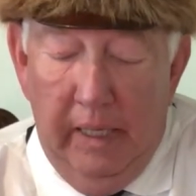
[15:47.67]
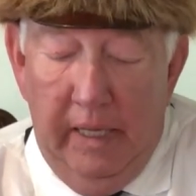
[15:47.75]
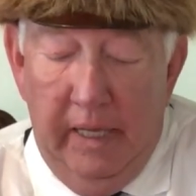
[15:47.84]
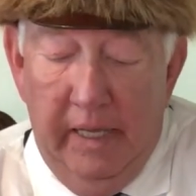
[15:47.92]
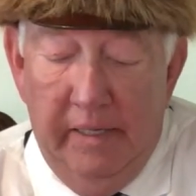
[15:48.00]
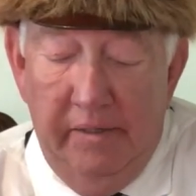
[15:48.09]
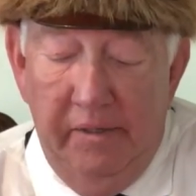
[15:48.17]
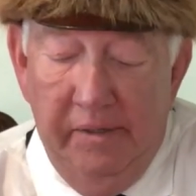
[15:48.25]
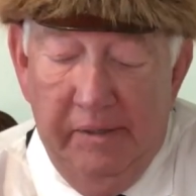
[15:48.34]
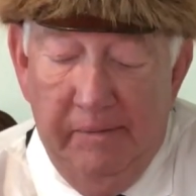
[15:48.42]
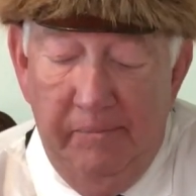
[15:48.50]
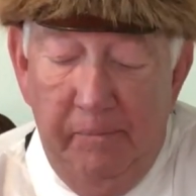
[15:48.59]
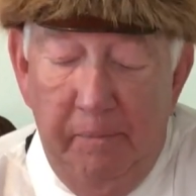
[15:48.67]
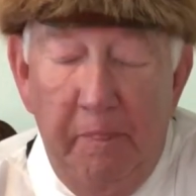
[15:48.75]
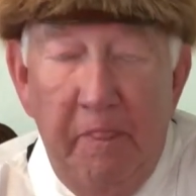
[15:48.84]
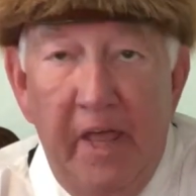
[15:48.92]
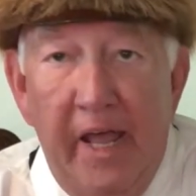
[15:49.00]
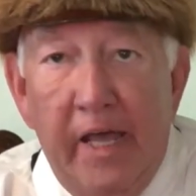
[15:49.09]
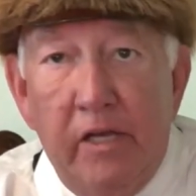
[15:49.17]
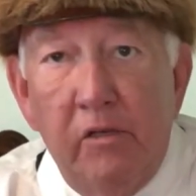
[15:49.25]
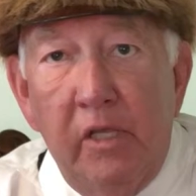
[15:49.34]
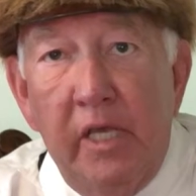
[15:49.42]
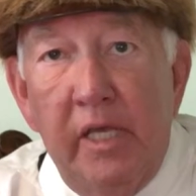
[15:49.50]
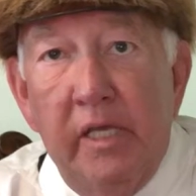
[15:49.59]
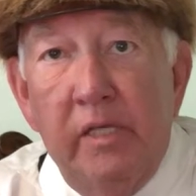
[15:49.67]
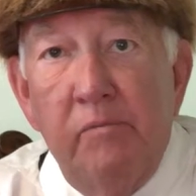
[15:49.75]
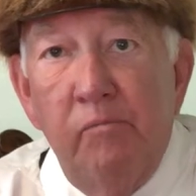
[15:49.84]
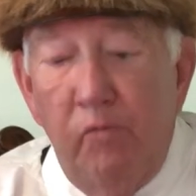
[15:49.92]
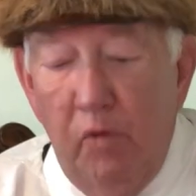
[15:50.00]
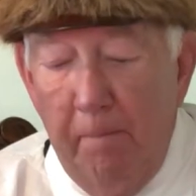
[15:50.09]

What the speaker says: and that can